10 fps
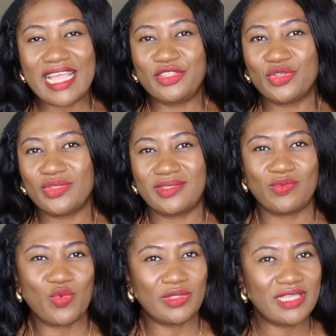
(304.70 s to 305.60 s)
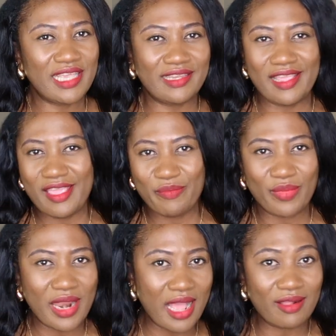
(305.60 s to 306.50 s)
I just wanted a
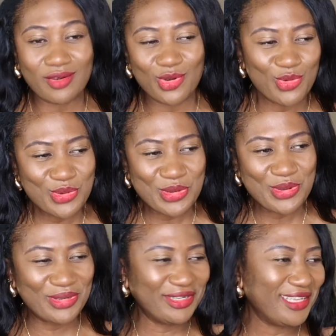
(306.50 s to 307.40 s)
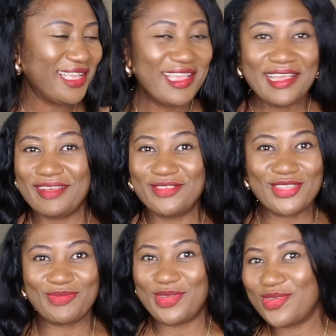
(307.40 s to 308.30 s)
black look. I've
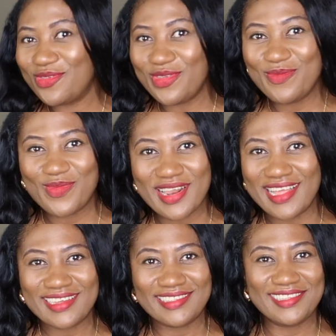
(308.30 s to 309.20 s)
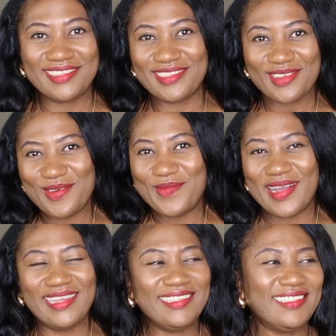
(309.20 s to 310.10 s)
just been loving black this summer.